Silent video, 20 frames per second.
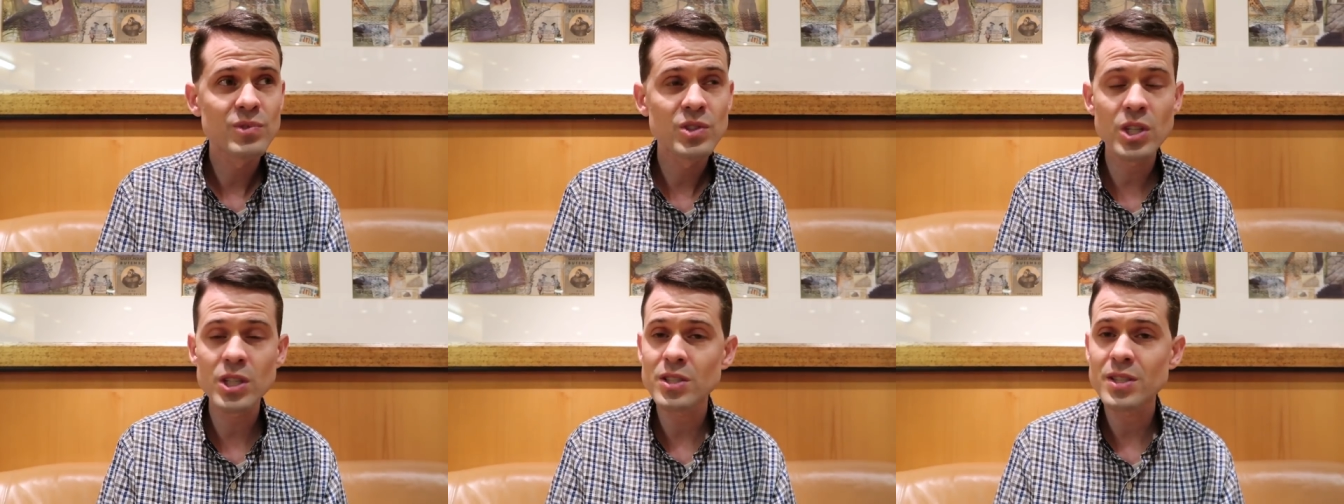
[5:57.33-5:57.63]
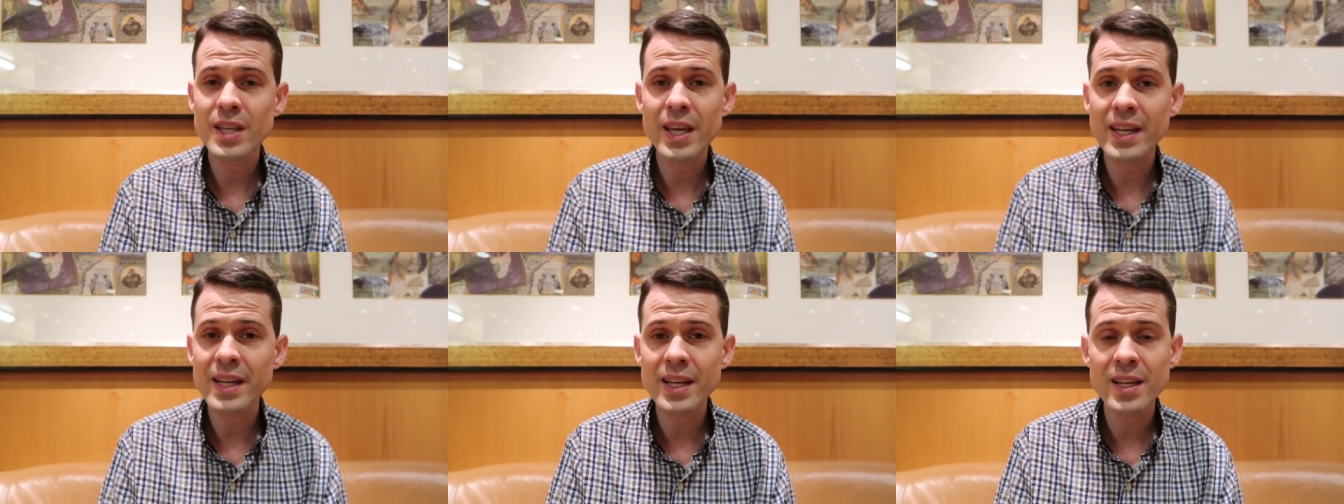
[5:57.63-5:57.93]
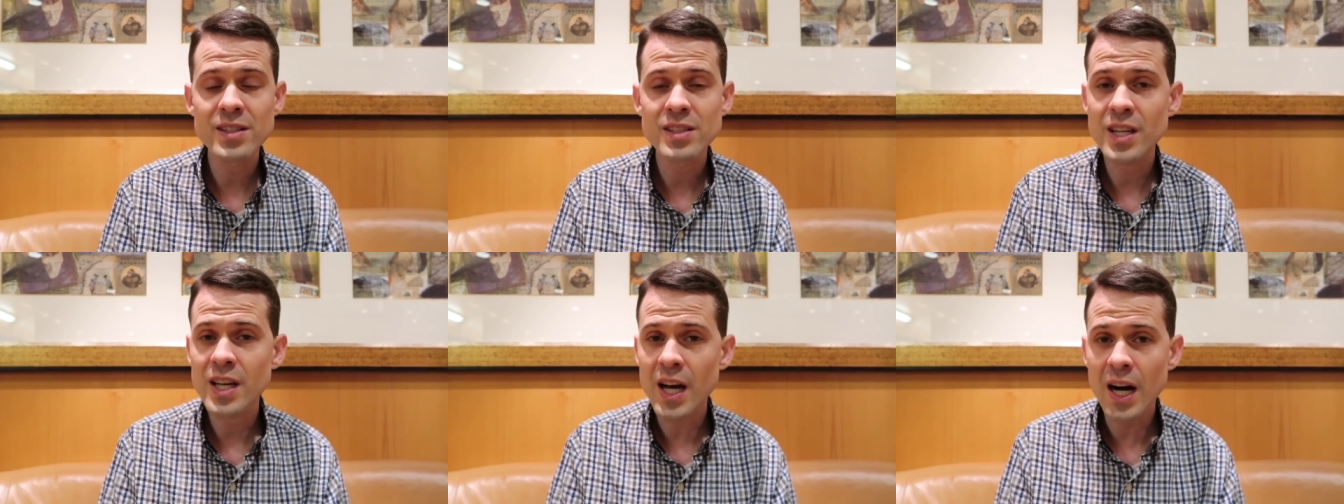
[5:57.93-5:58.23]
just
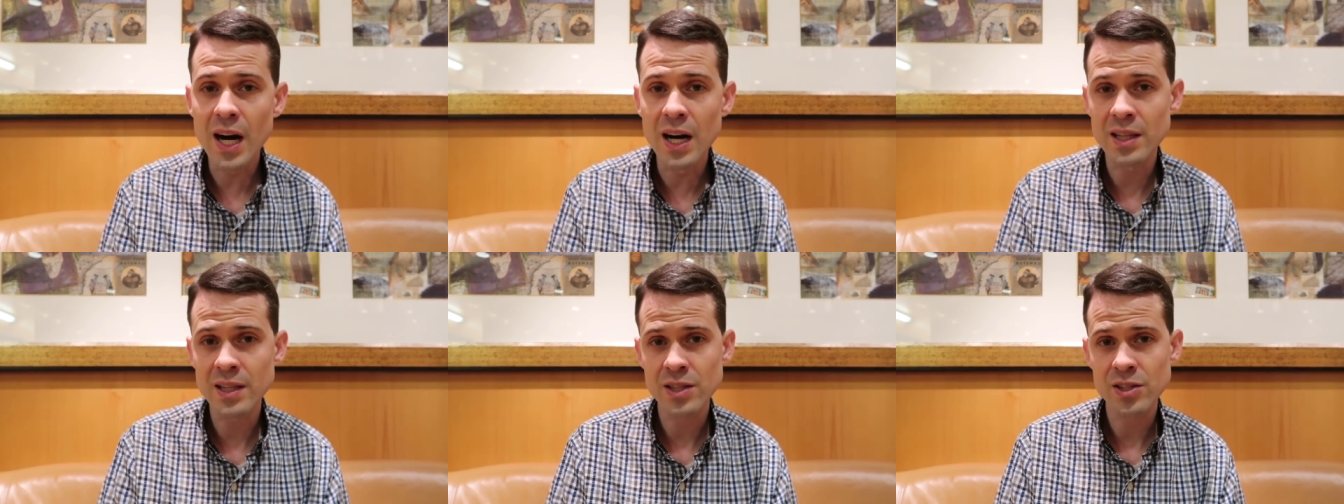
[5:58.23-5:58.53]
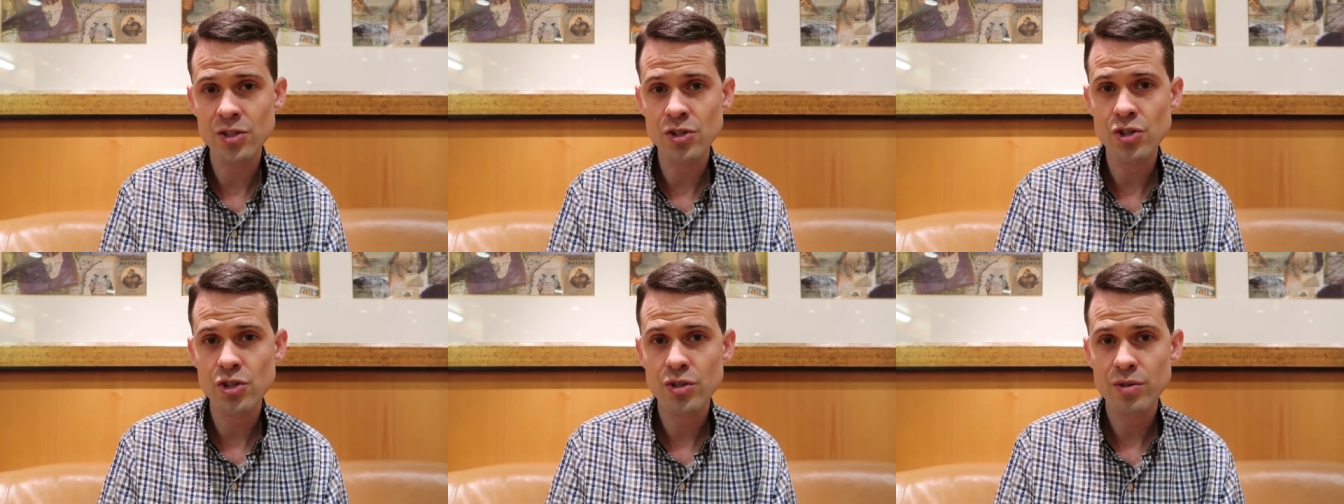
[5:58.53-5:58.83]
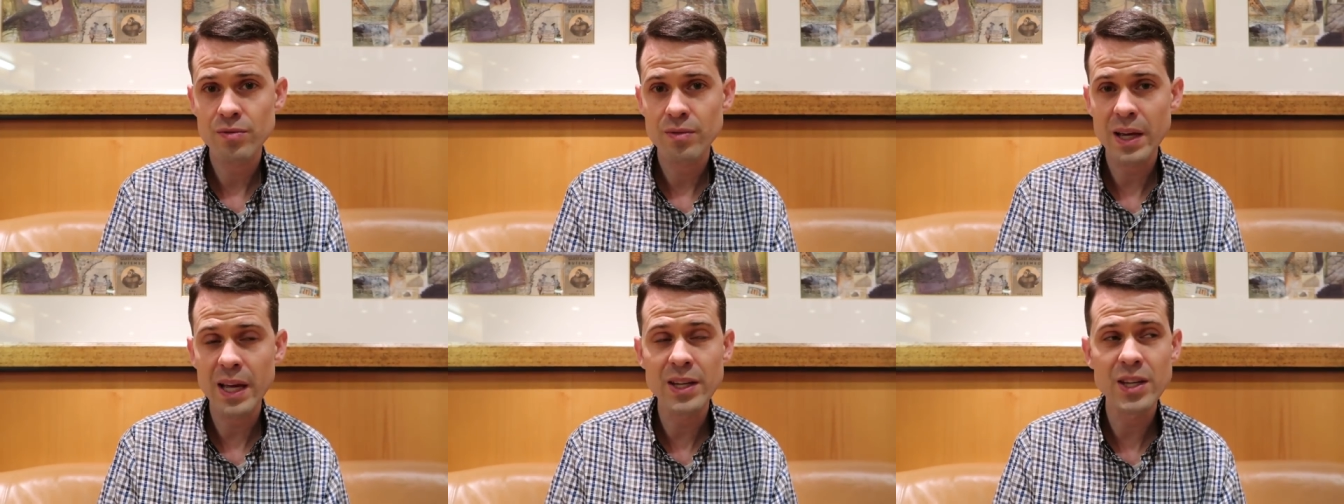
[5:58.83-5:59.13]
getting into
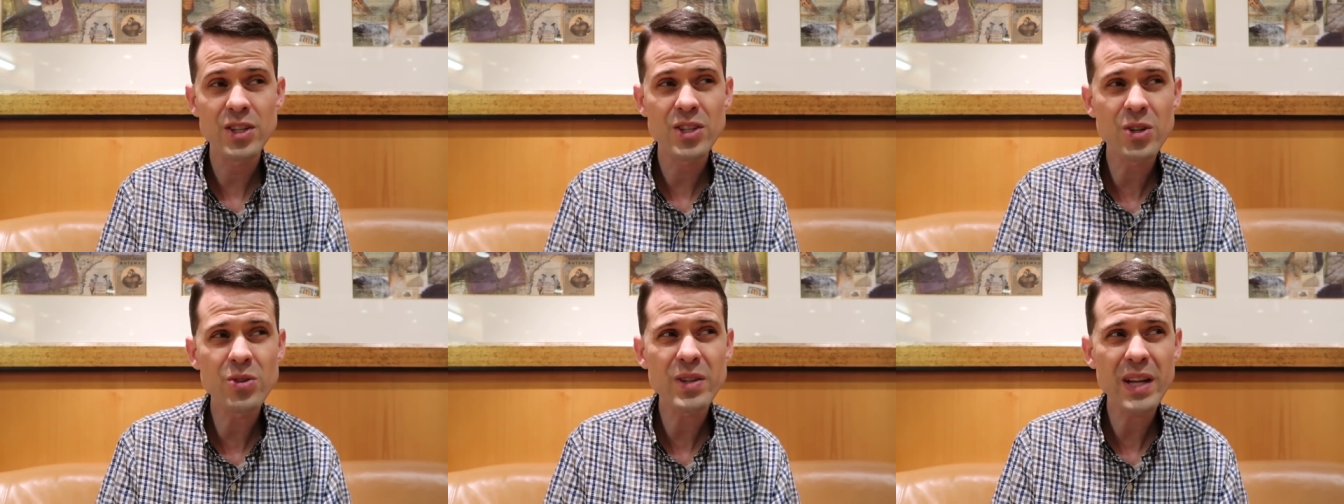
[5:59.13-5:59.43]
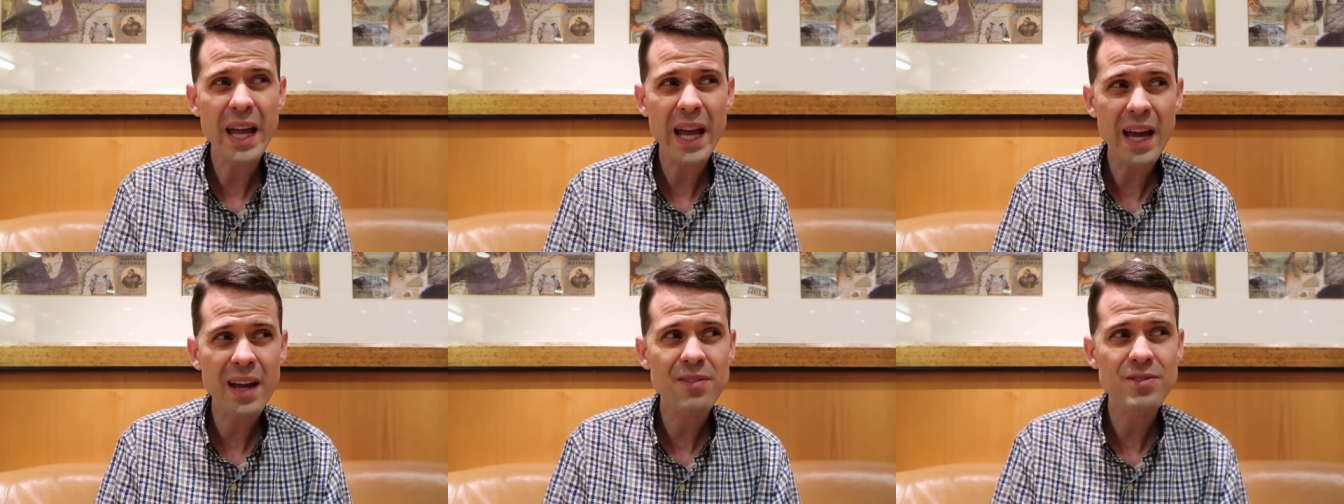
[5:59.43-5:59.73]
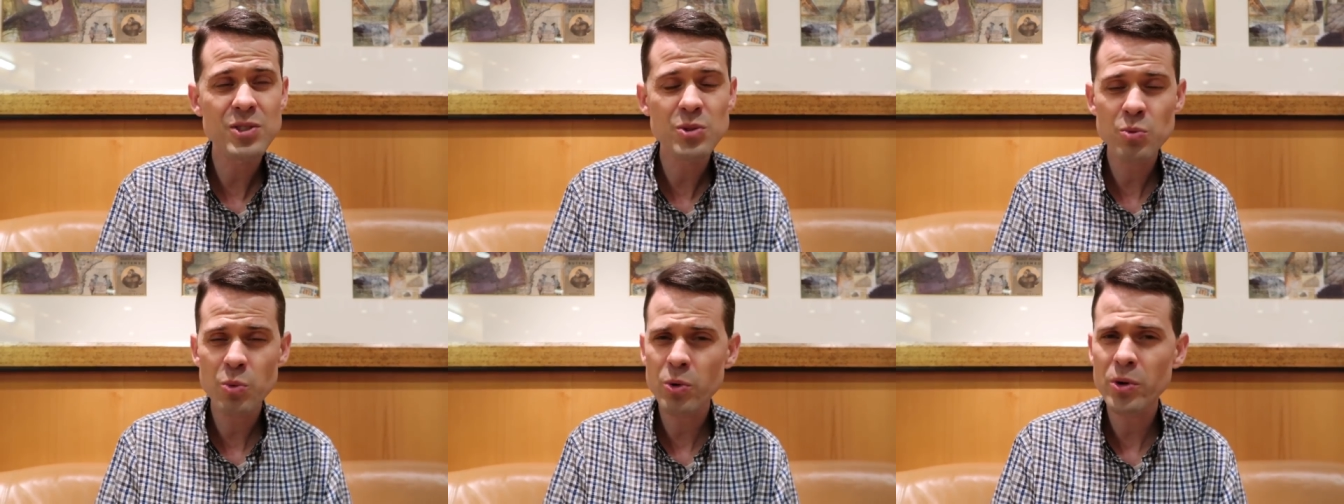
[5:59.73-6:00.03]
college, and you don't
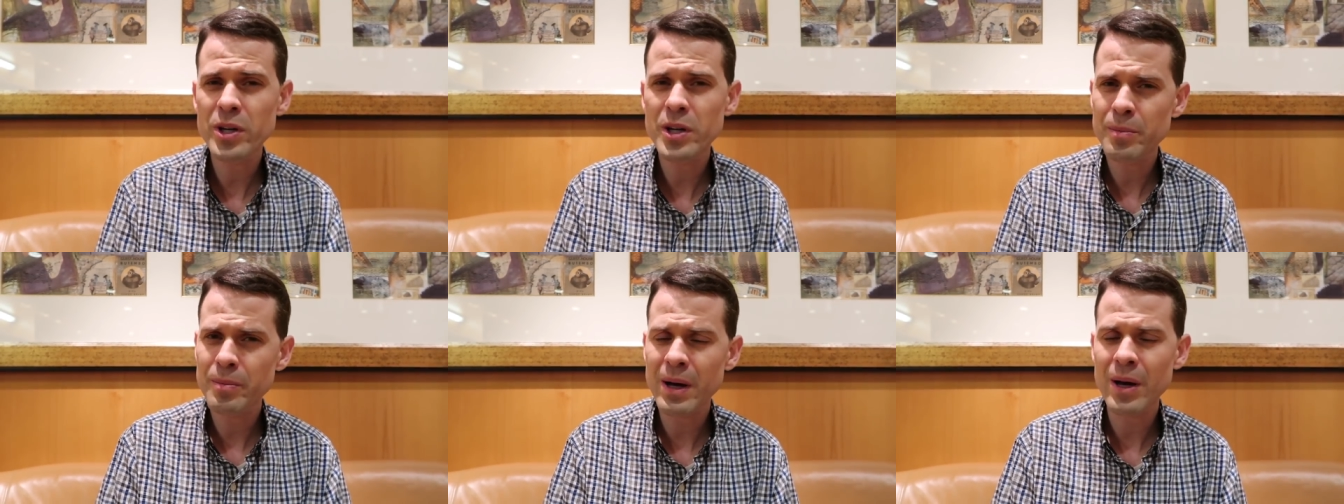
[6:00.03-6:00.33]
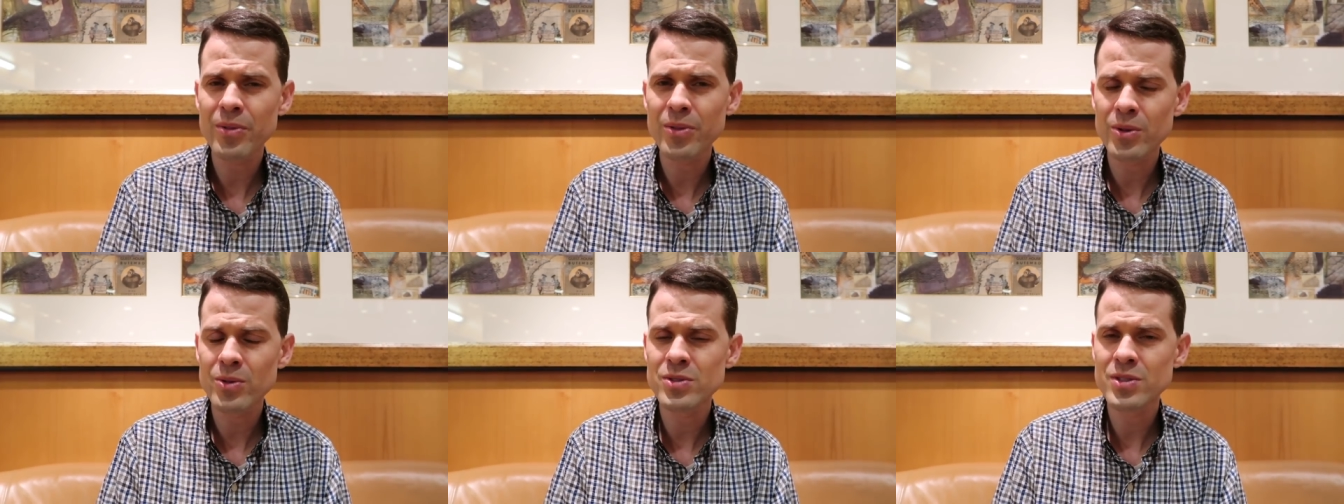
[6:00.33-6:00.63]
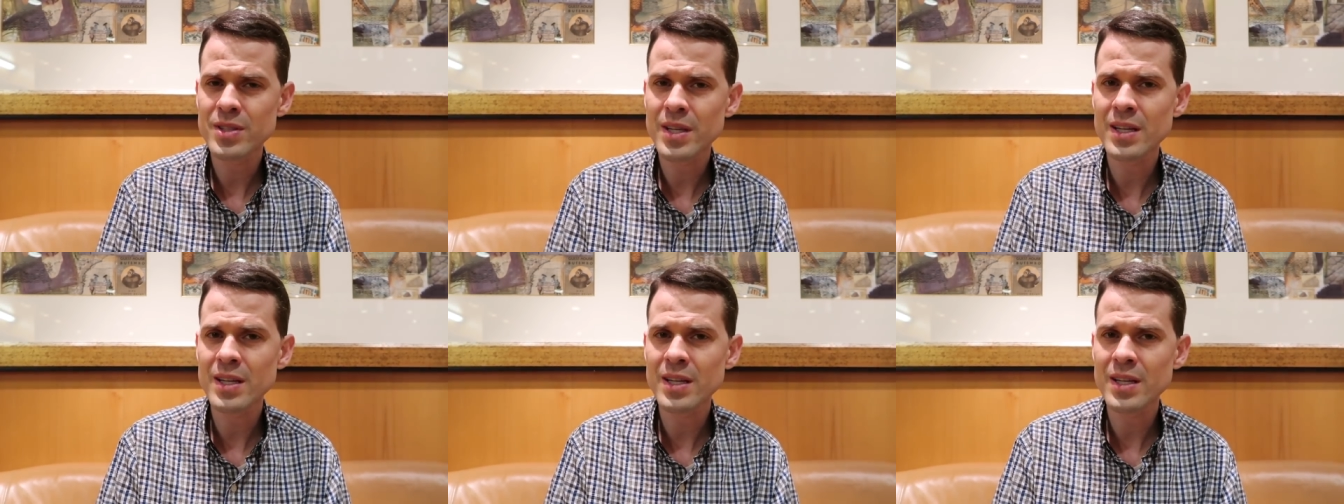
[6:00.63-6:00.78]
have to worry about those